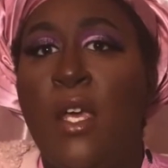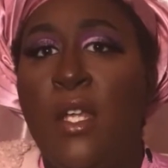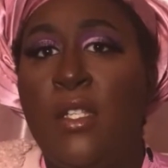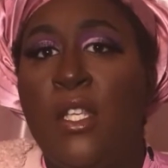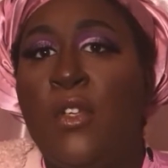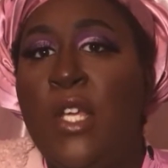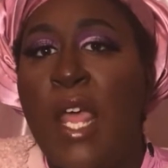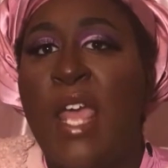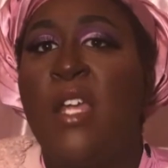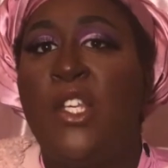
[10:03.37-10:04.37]
until he
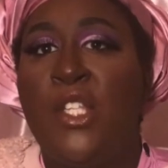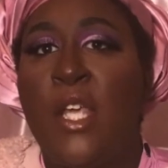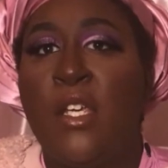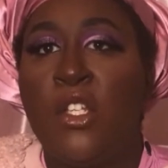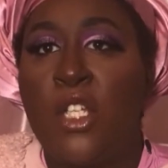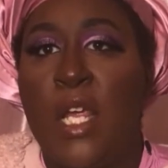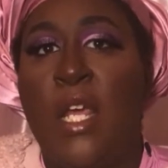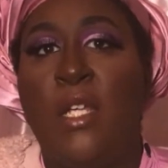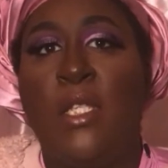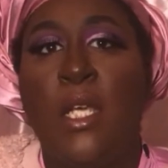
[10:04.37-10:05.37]
had a second
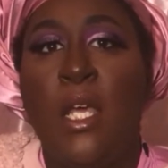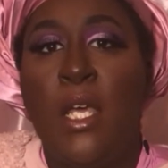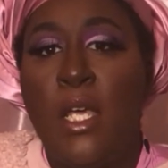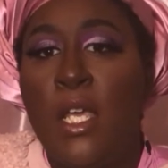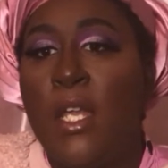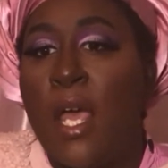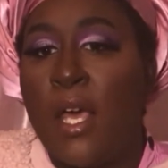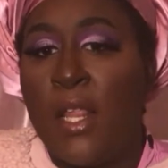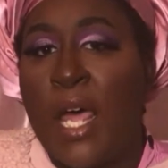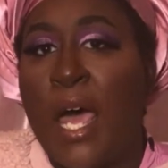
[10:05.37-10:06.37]
chance in
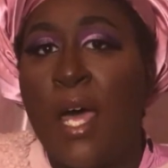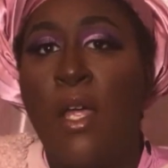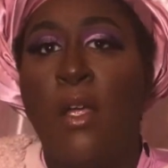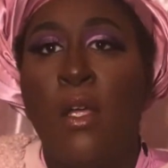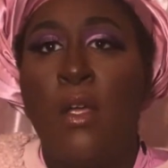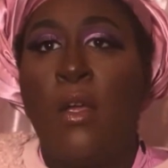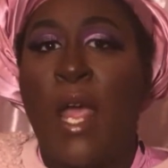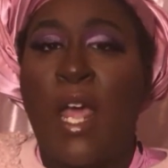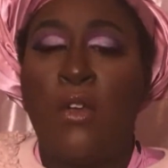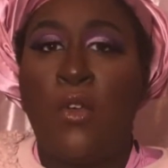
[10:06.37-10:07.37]
Allah.
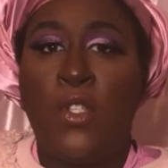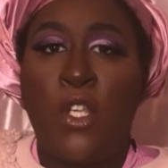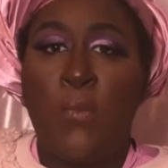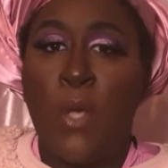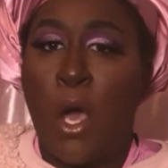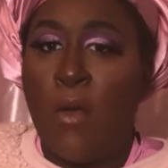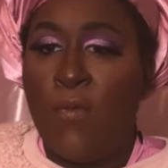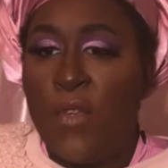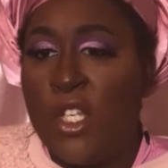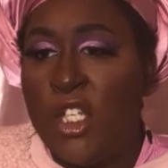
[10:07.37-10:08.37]
I know some of y'all are
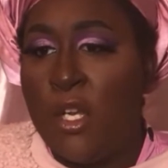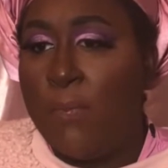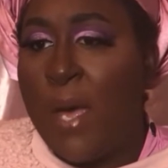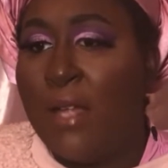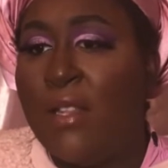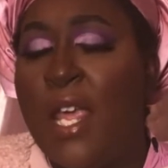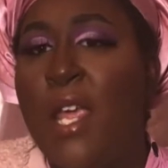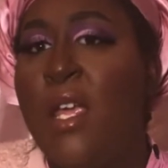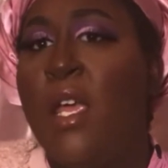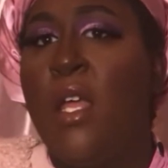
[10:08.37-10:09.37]
fishy about
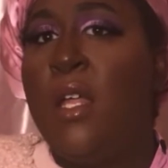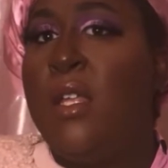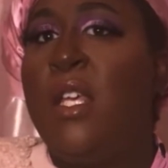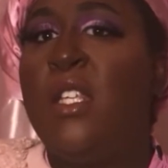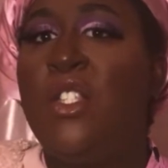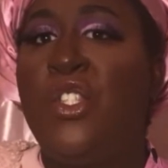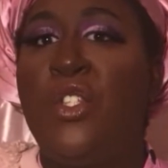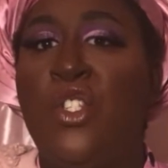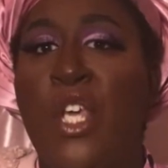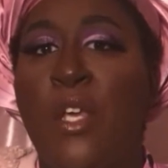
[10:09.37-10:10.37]
that. His
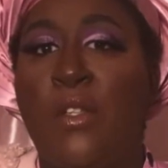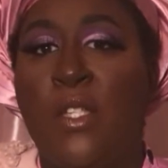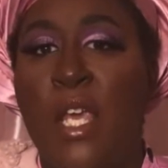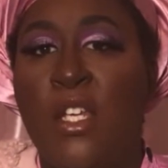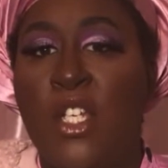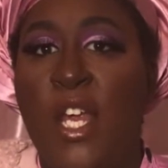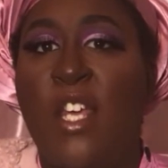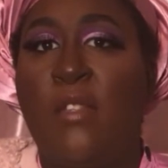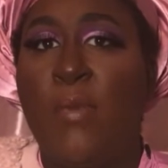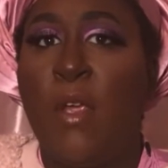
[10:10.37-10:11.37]
second
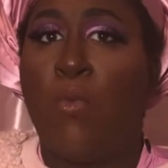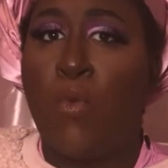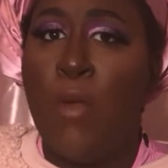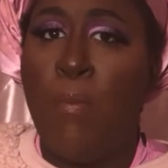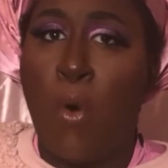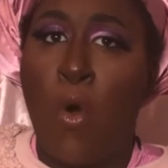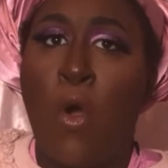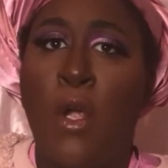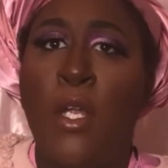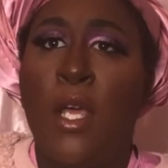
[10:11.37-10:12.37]
chance being
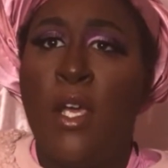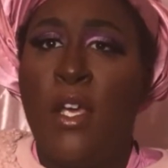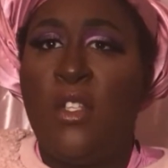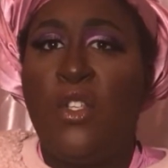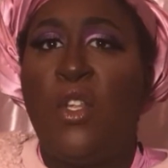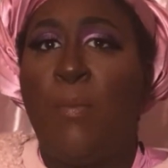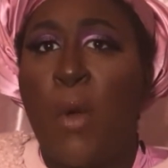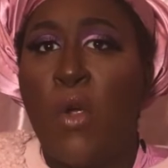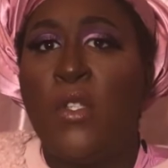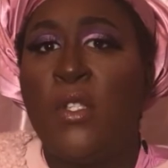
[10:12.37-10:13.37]
reborn into the
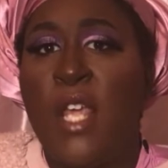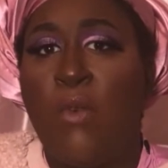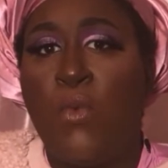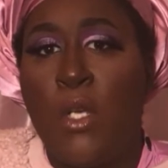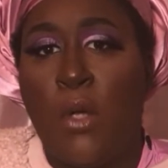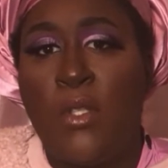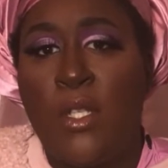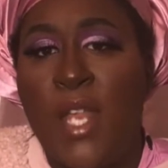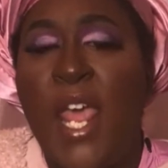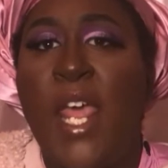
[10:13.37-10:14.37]
person that we know
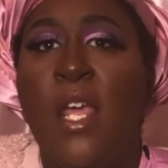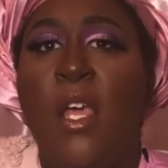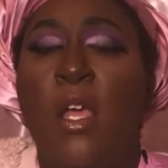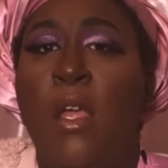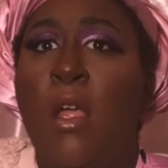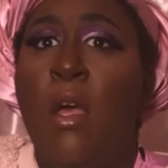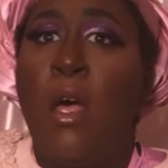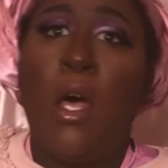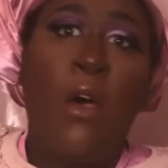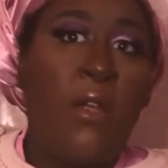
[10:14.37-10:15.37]
today.
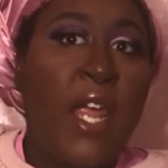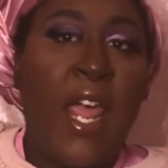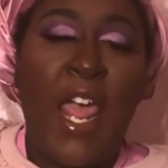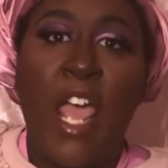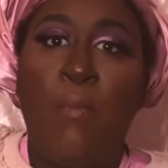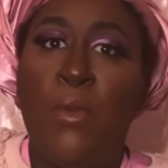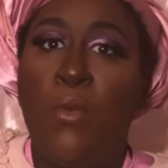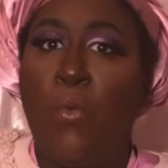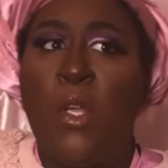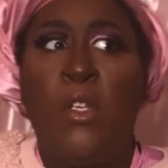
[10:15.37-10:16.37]
All that happened
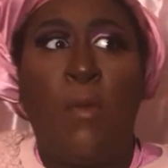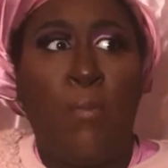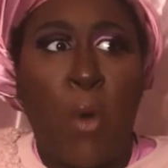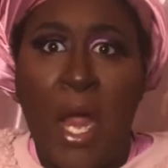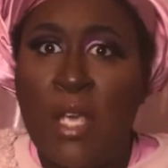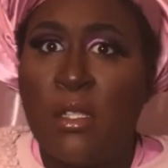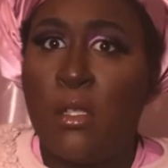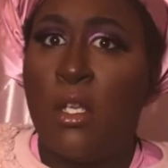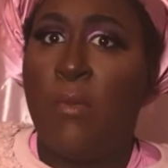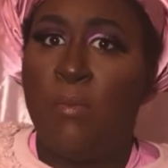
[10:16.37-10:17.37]
in
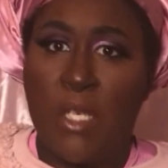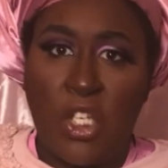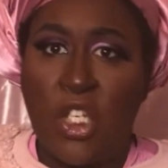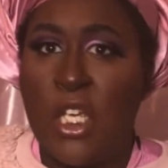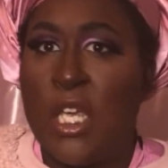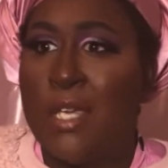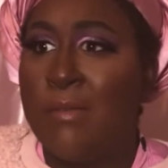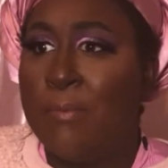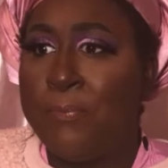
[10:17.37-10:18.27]
Nebraska, Michigan,